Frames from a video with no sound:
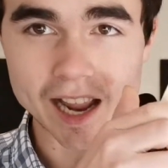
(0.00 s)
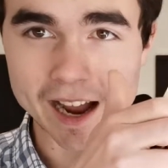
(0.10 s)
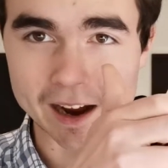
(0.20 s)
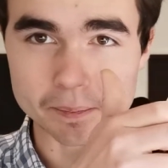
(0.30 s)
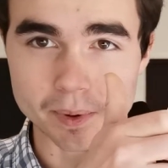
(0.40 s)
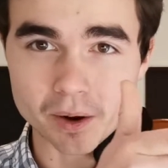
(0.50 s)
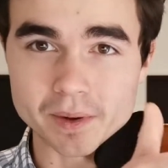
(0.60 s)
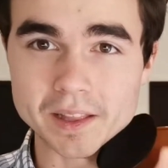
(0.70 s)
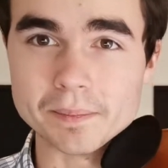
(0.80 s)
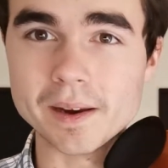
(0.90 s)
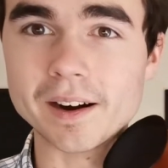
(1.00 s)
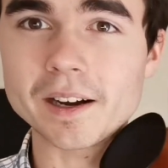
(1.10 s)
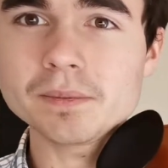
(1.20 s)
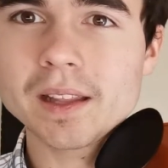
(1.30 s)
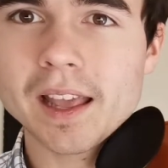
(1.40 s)
our bow in the
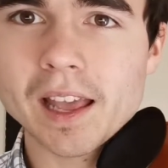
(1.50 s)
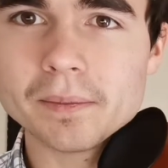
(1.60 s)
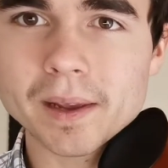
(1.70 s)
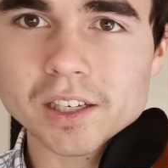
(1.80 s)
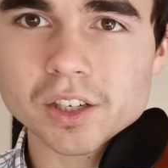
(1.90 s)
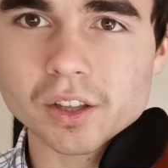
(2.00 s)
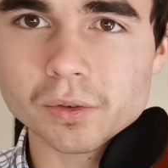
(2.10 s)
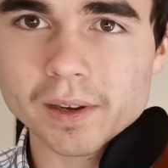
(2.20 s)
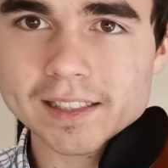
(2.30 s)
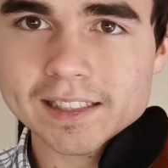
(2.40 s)
mirror and make sure that we're